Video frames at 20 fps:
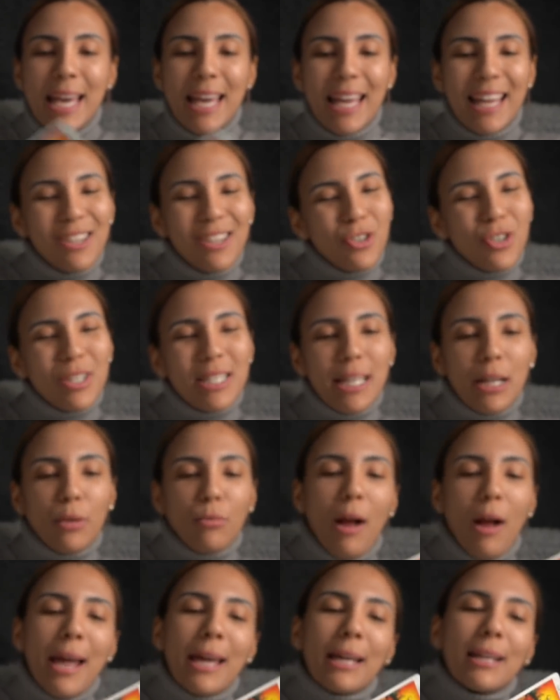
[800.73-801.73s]
Interesting,
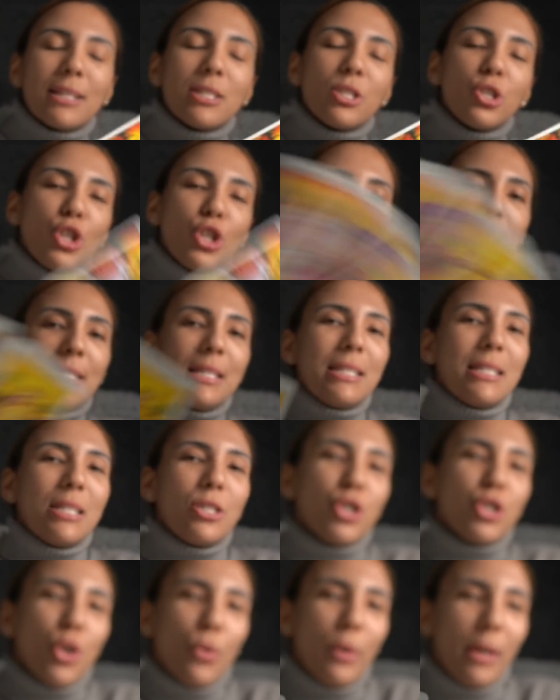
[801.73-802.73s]
right? Because the Justice
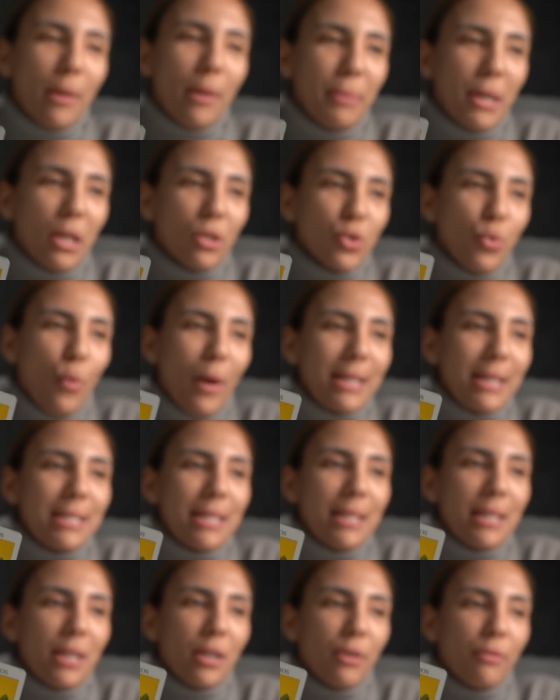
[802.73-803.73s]
is showing up here twice
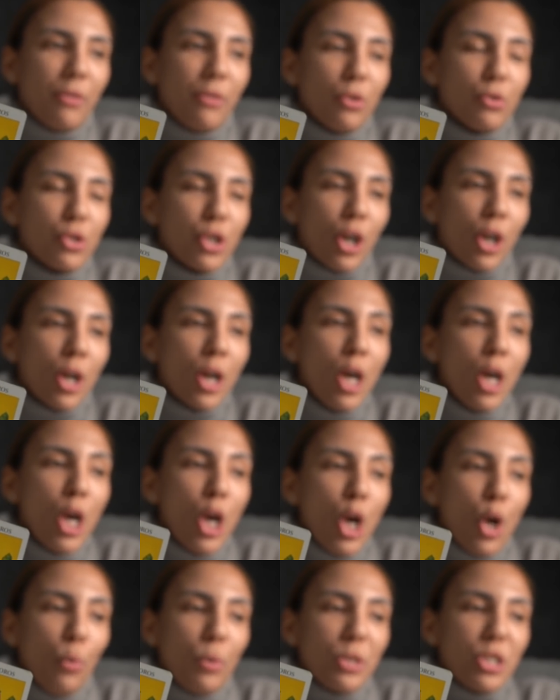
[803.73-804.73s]
in the near future,
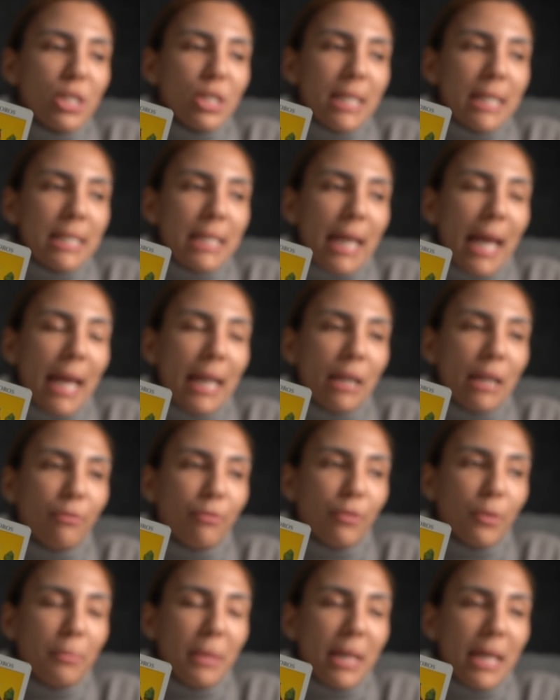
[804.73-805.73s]
which is indicating
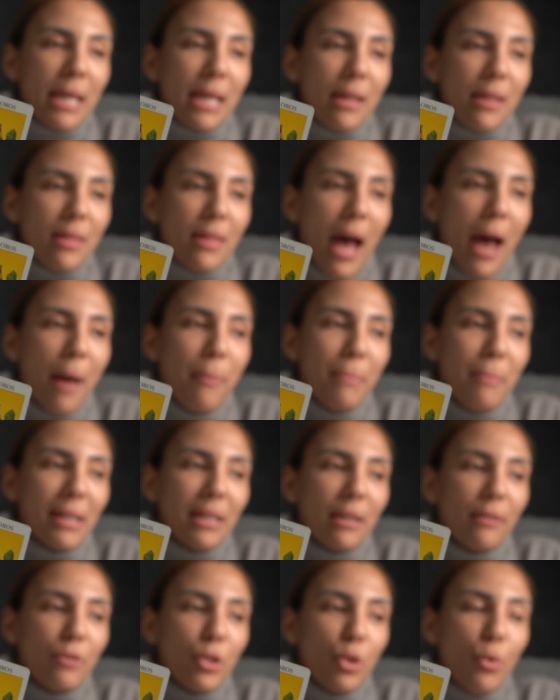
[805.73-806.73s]
for me that
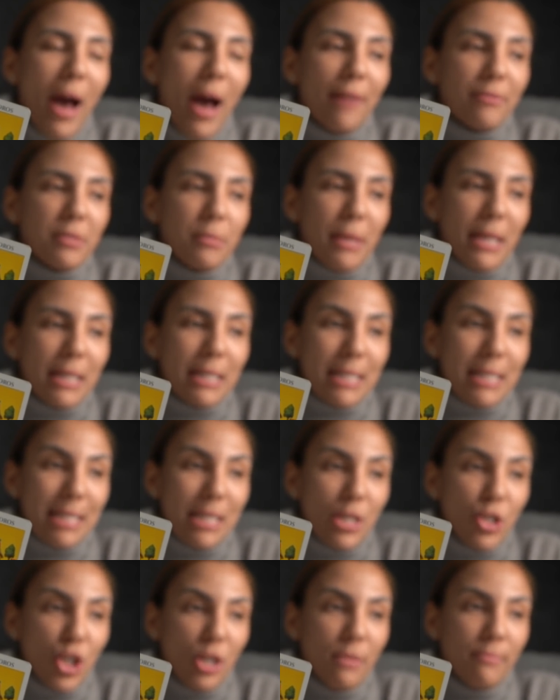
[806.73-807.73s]
many of you have to make a
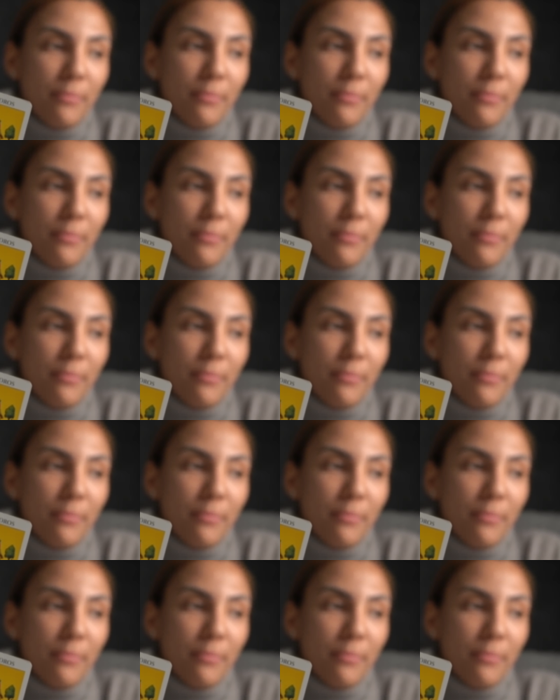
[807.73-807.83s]
decision.